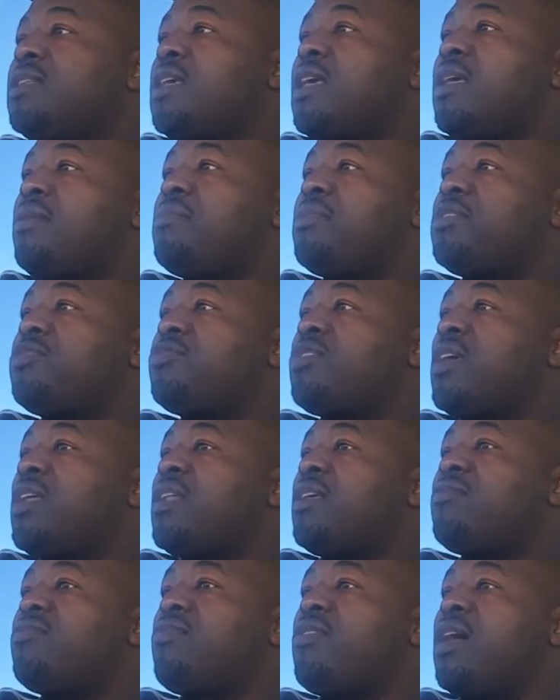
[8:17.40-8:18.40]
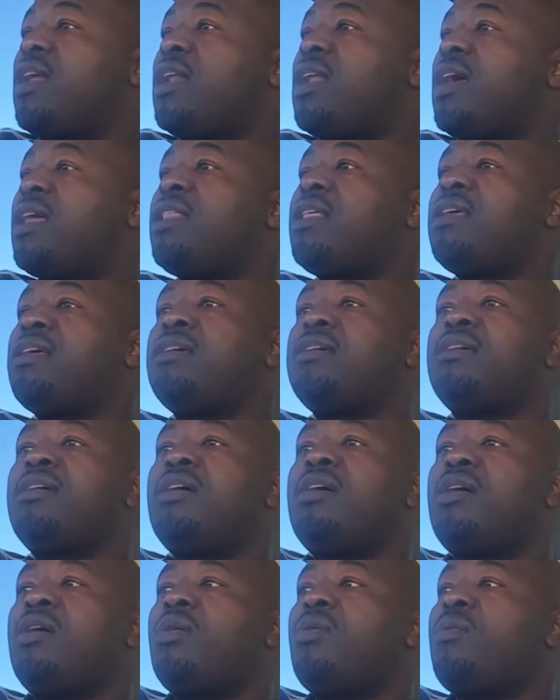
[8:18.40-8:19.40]
can be traded for another.
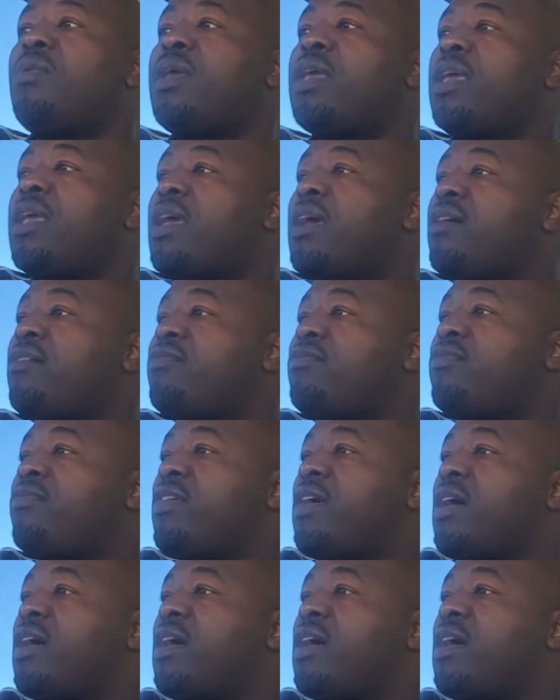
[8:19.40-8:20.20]
We have